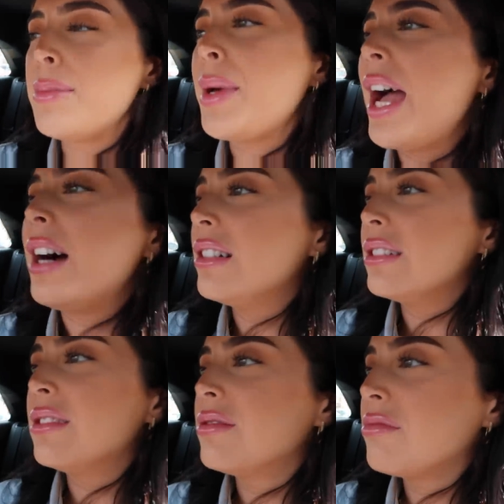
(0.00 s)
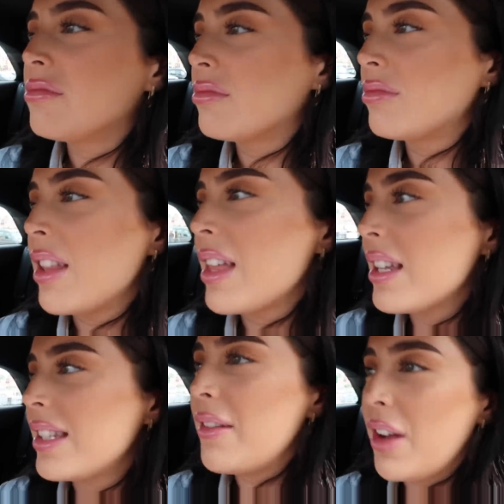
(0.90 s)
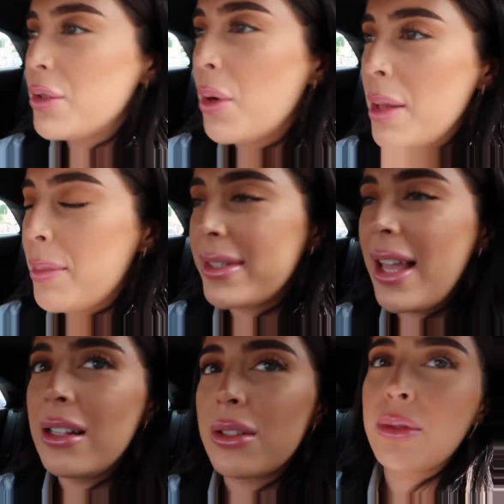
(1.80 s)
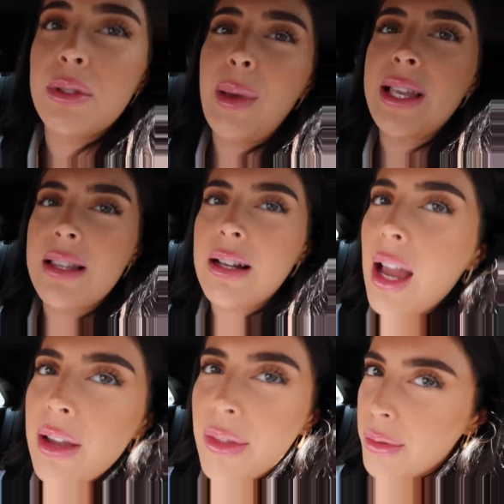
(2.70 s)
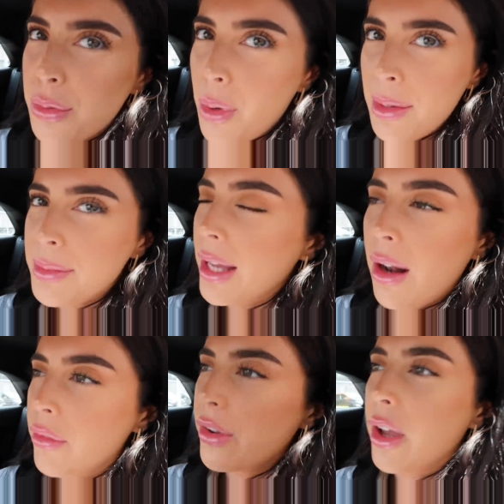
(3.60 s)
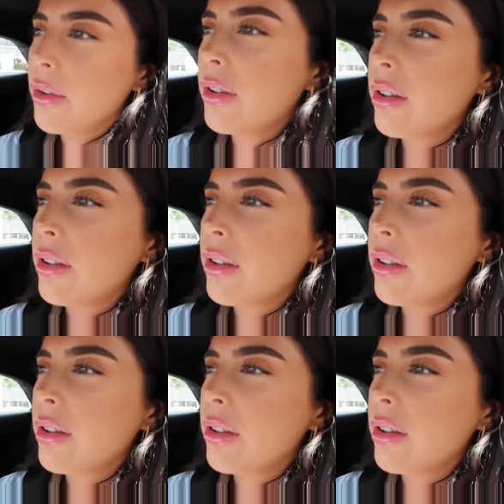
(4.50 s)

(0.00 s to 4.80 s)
Is about... I think I saved like 20%. So it's basically like if there was a 20% off code.